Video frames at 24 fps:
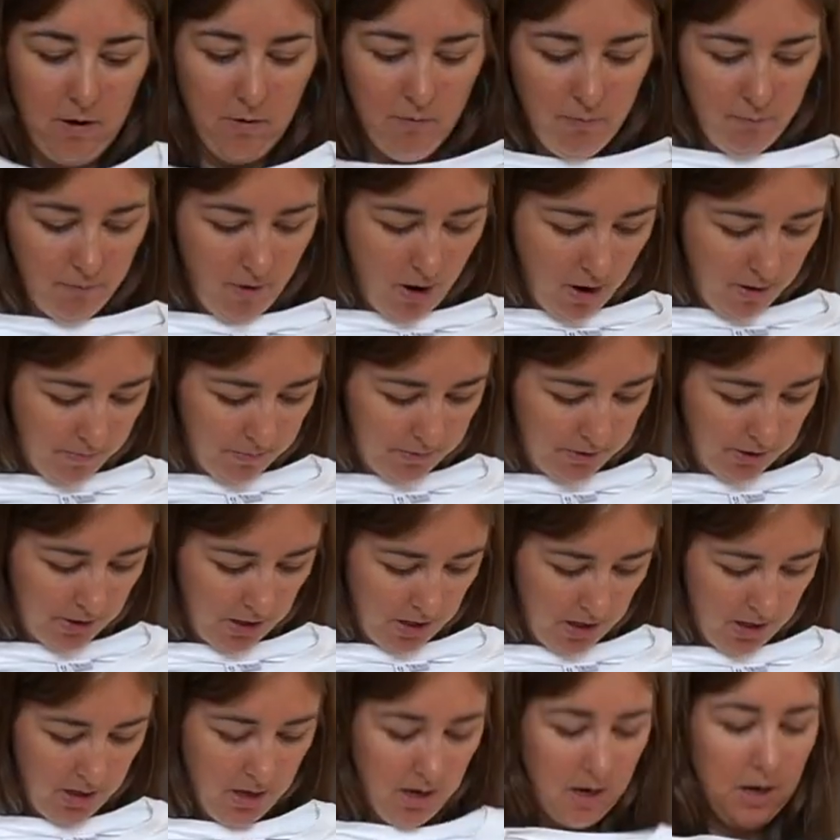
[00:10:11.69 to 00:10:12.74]
it cropped.
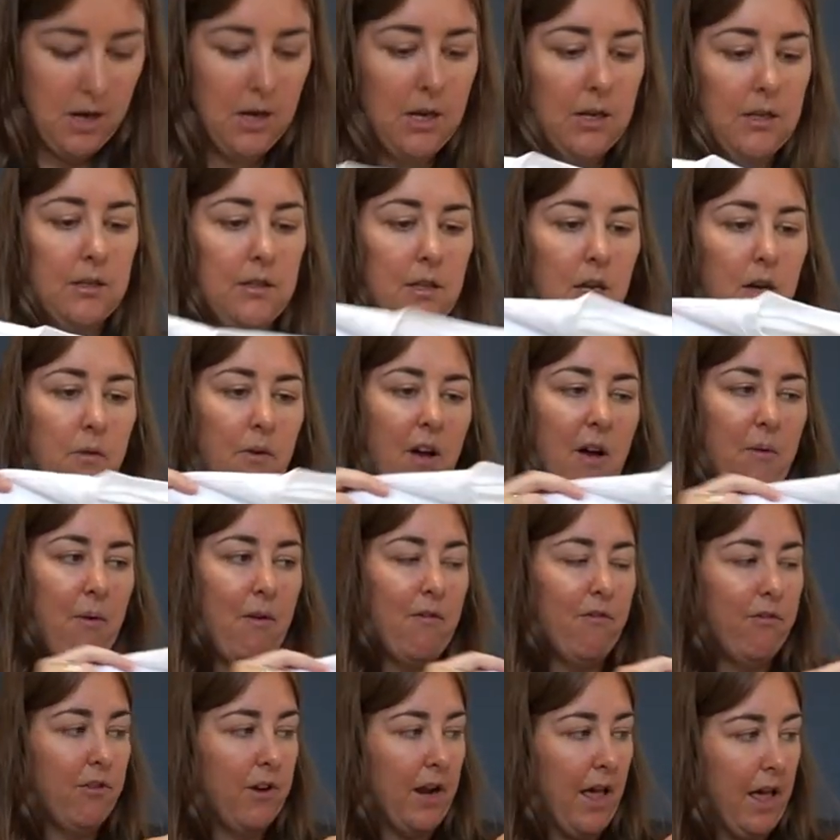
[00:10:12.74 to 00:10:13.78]
So I
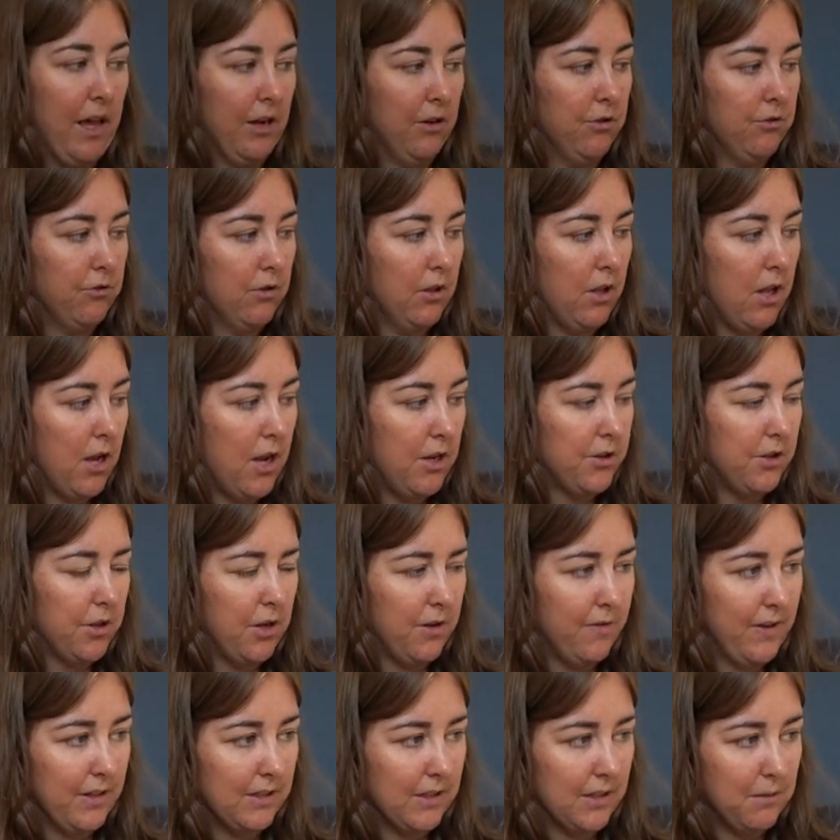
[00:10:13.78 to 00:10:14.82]
went for an extra large. I don't
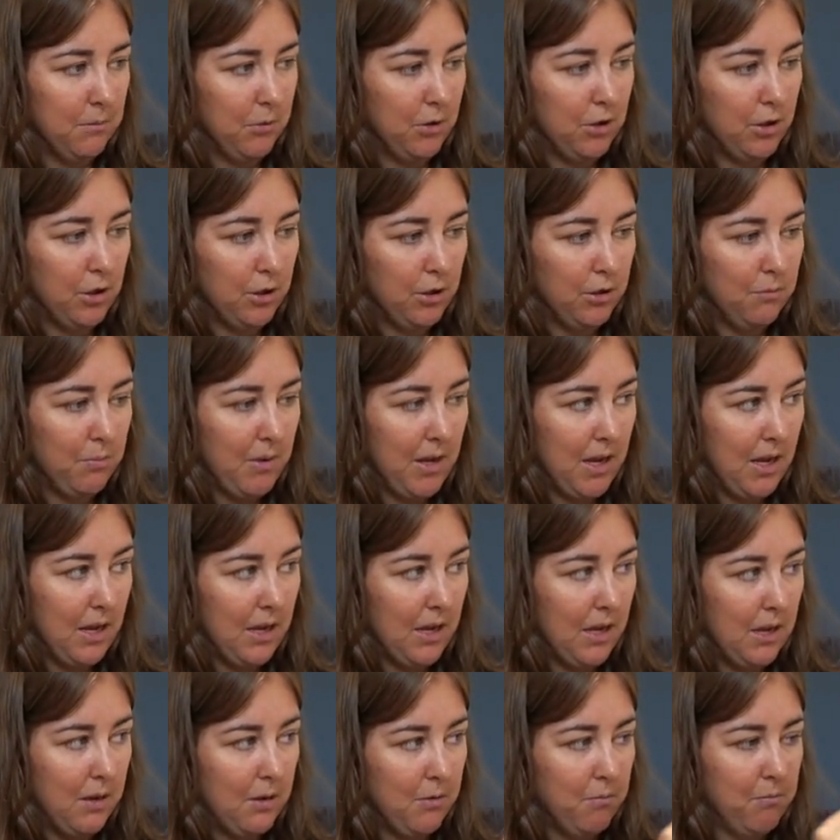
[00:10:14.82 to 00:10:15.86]
know if that's going to be too
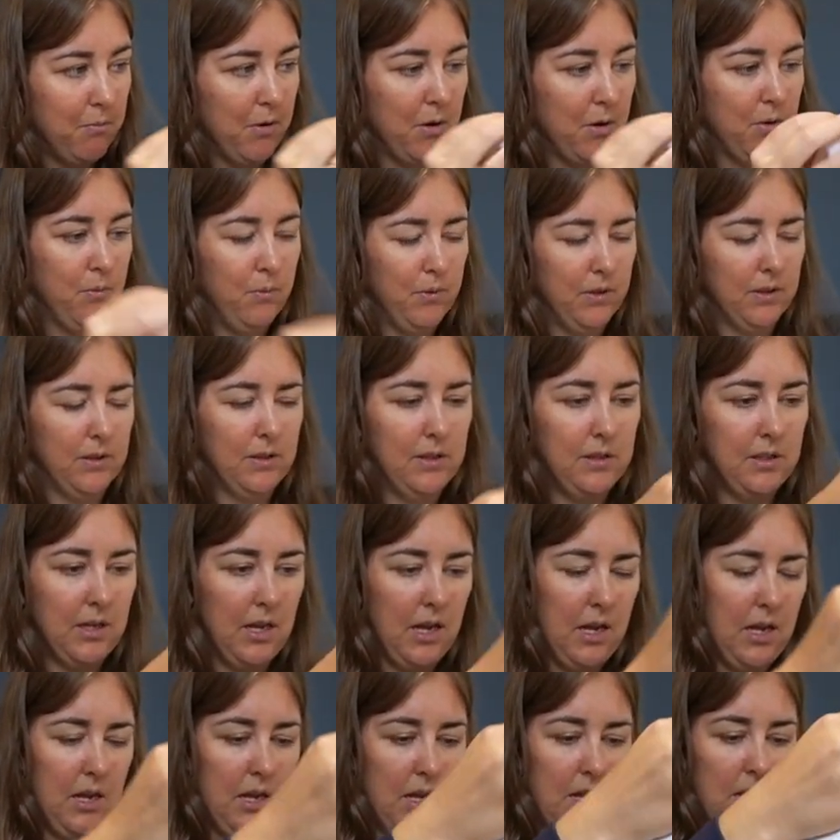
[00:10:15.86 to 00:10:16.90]
big, but we'll
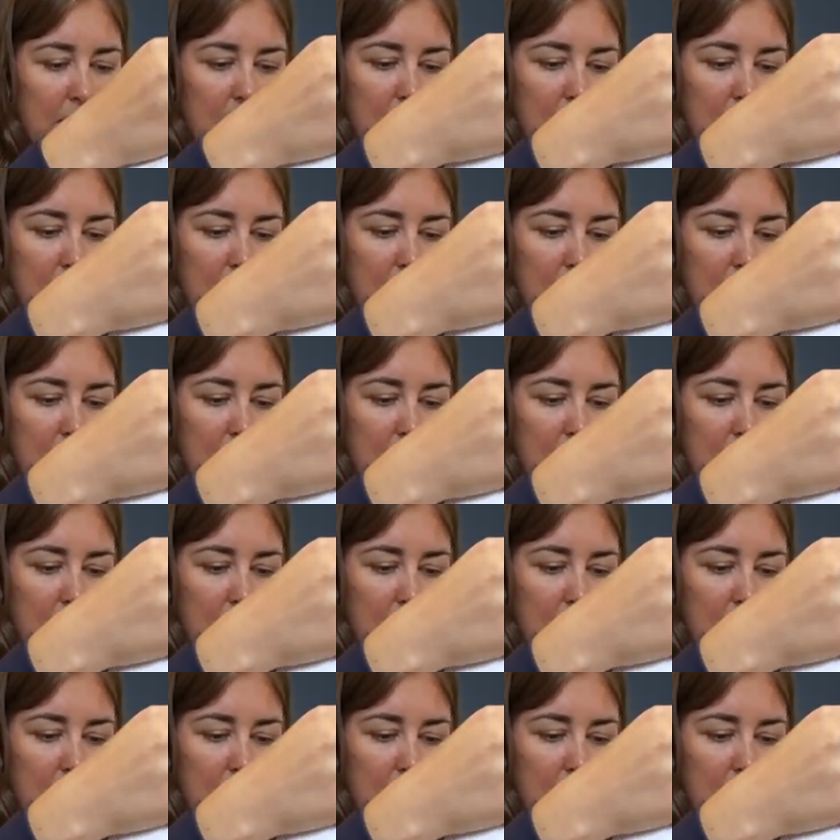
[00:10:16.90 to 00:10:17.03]
see.